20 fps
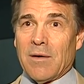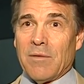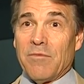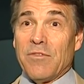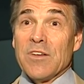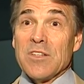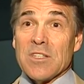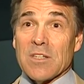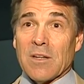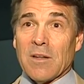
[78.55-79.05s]

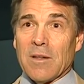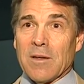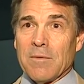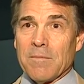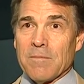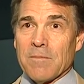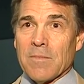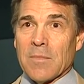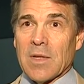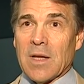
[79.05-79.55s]
physically,
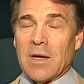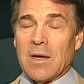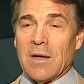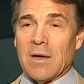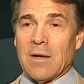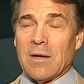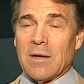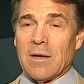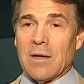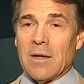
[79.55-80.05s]

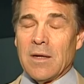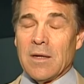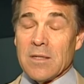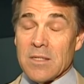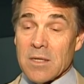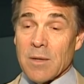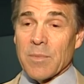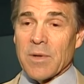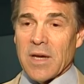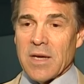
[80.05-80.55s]

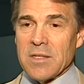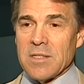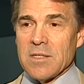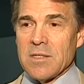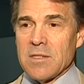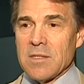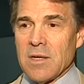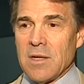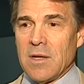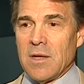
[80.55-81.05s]
in some
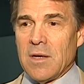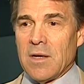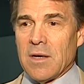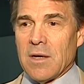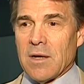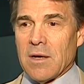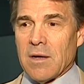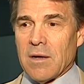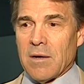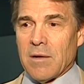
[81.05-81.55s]
cases,
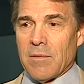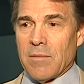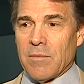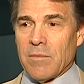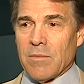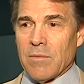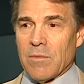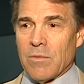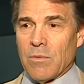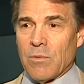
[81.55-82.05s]
um,
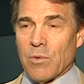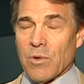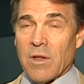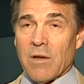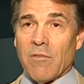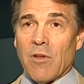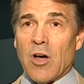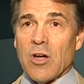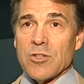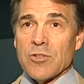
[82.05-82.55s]
where
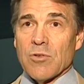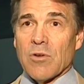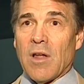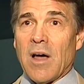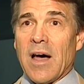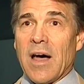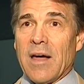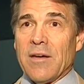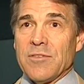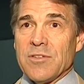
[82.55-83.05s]
they've lost their
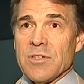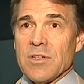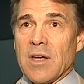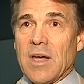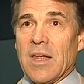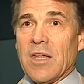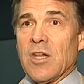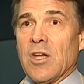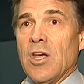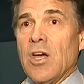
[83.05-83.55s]
lives,
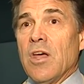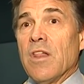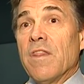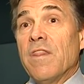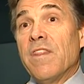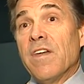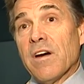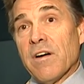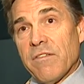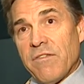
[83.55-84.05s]
and
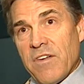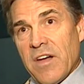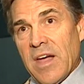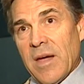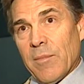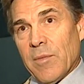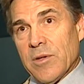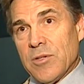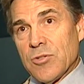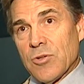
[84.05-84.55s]
their
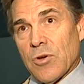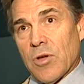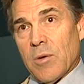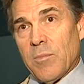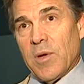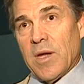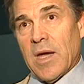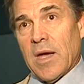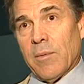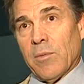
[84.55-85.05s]
families are going
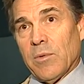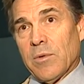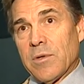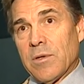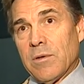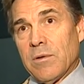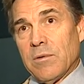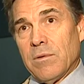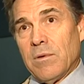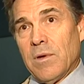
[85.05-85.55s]
to be able
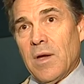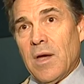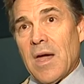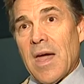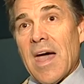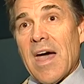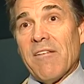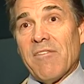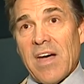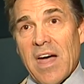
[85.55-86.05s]
to
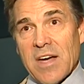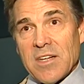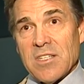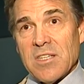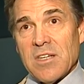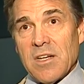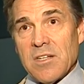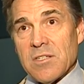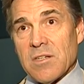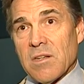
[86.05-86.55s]
have
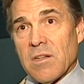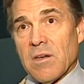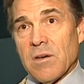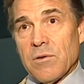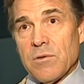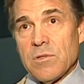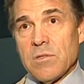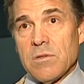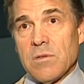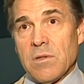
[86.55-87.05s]
access to
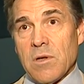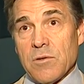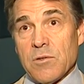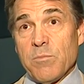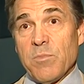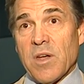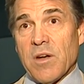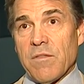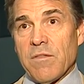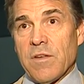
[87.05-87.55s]
those
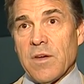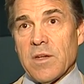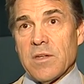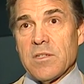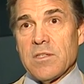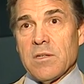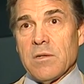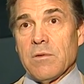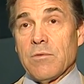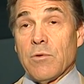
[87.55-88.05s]
those
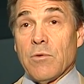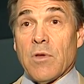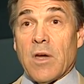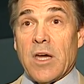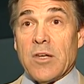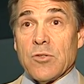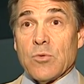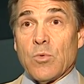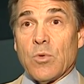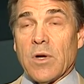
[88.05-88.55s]
benefits through the
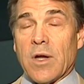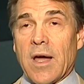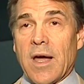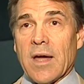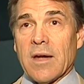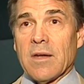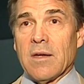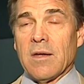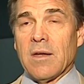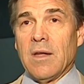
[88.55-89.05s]
Hazelwood
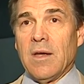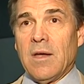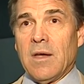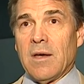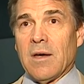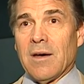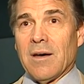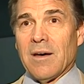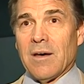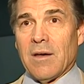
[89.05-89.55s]
Act
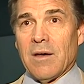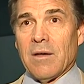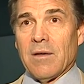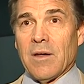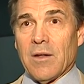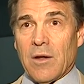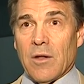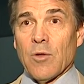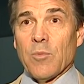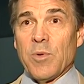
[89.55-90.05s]
and uh,
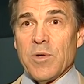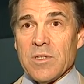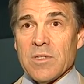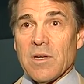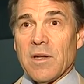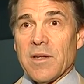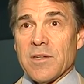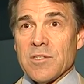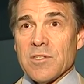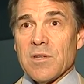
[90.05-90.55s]
another
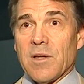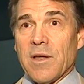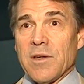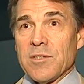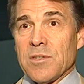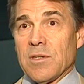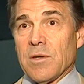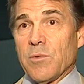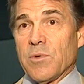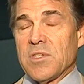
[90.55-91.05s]
piece of
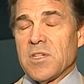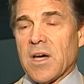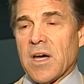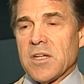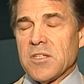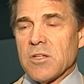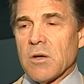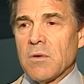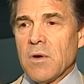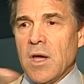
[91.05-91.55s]
legislation that we
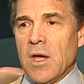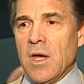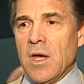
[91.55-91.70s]
signed. So